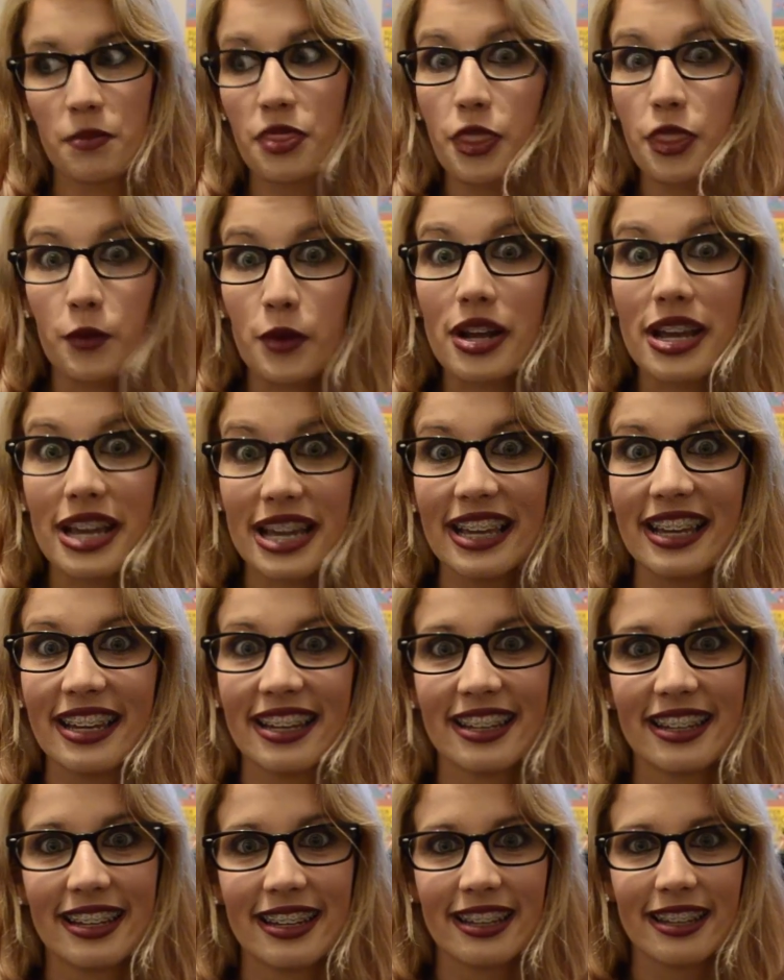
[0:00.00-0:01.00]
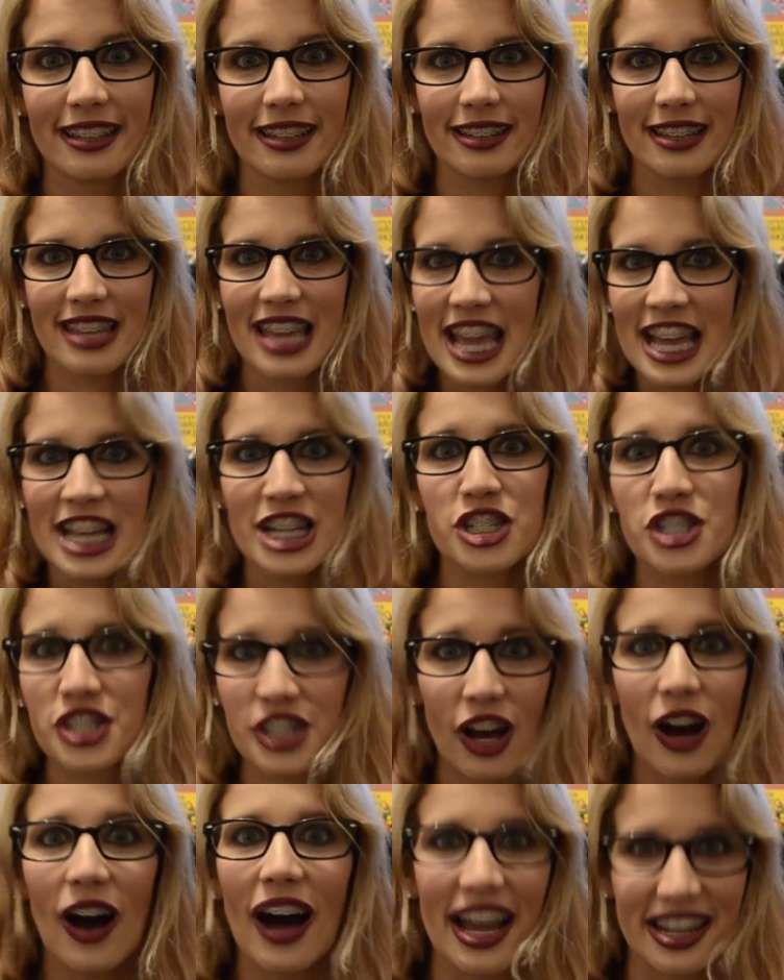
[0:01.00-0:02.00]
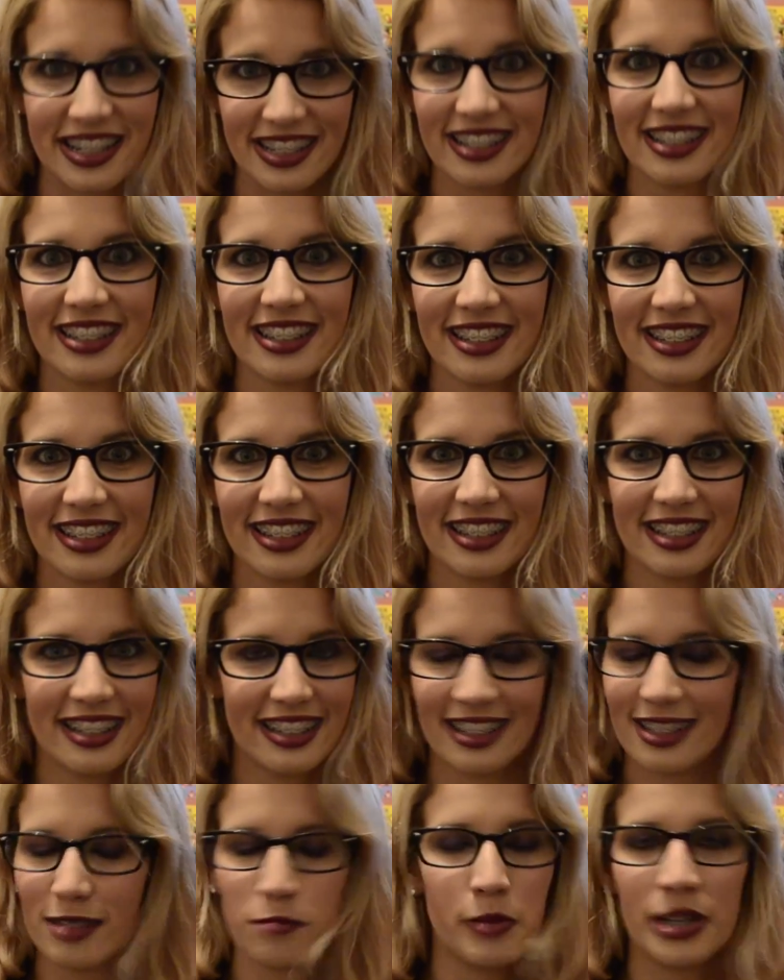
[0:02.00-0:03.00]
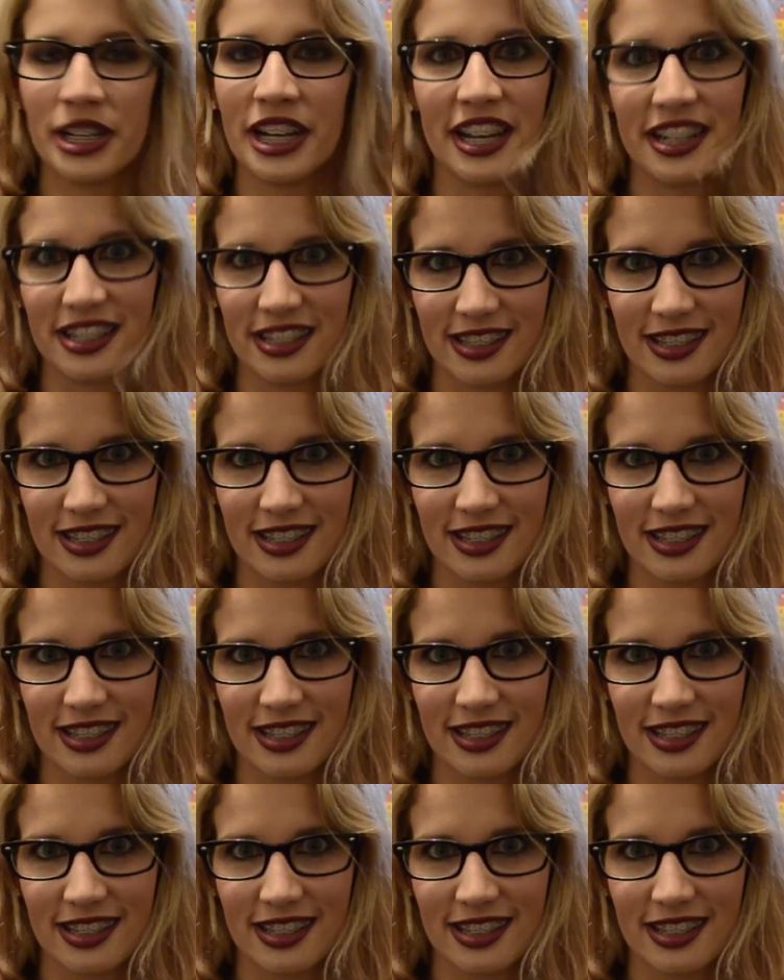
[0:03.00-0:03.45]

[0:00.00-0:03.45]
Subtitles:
3! Each side! Bananas.